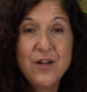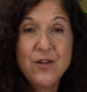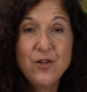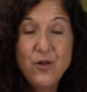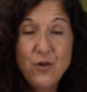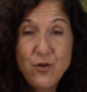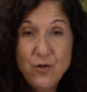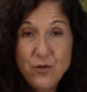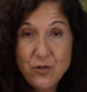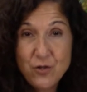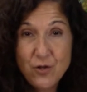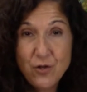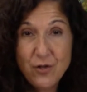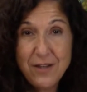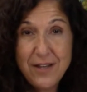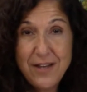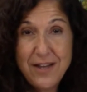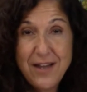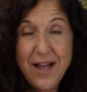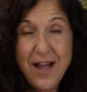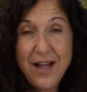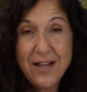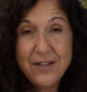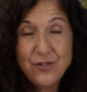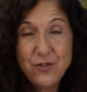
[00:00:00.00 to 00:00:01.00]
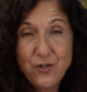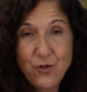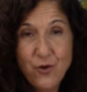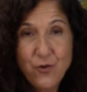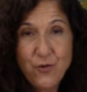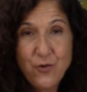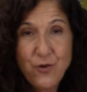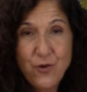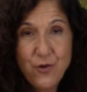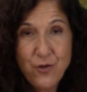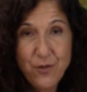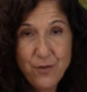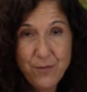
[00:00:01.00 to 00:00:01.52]
Usually, I show
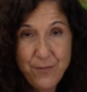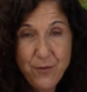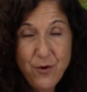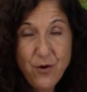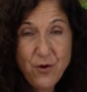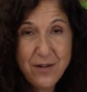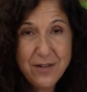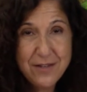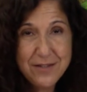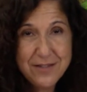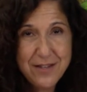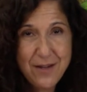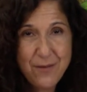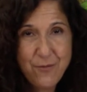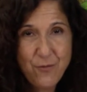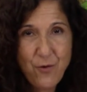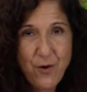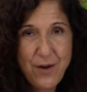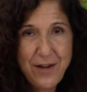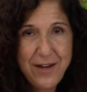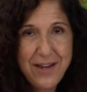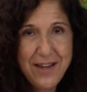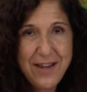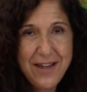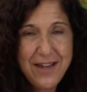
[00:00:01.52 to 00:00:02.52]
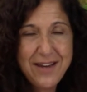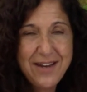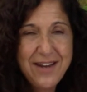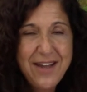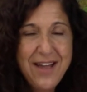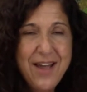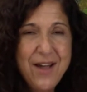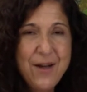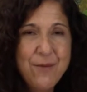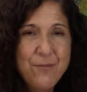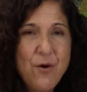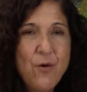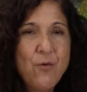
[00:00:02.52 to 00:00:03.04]
you the book as I'm reading it,
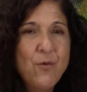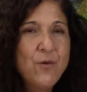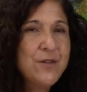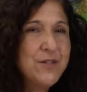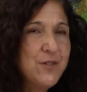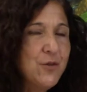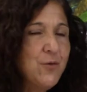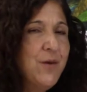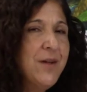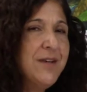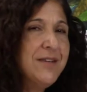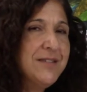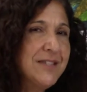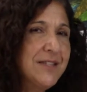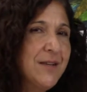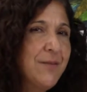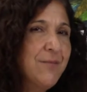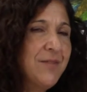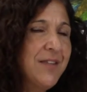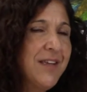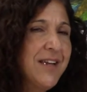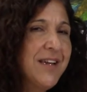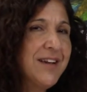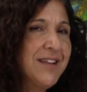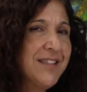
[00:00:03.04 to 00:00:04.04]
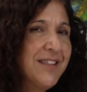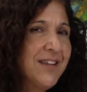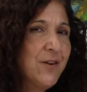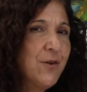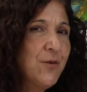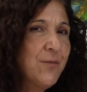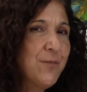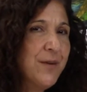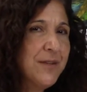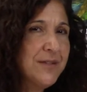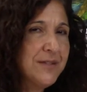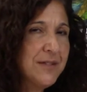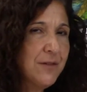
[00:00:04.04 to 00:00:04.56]
but we're doing something a little
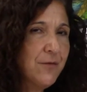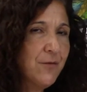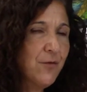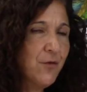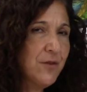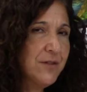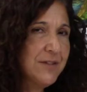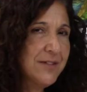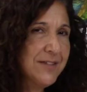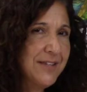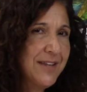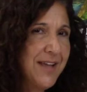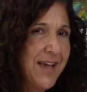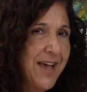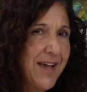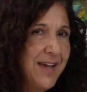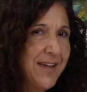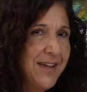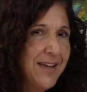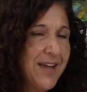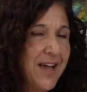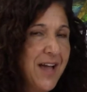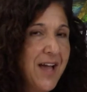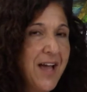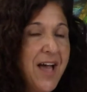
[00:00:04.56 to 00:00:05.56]
bit different today.